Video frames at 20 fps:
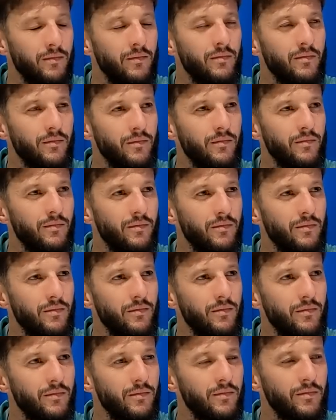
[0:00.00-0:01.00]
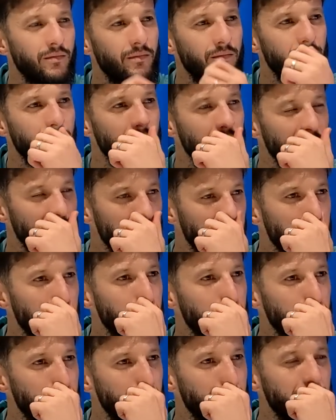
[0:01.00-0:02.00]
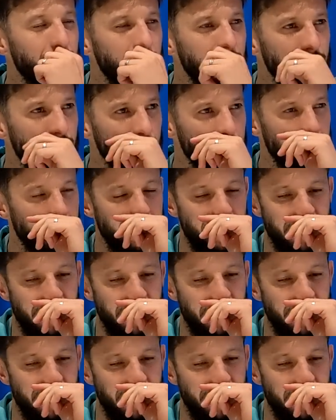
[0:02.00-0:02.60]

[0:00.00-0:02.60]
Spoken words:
other phrases. Try to explain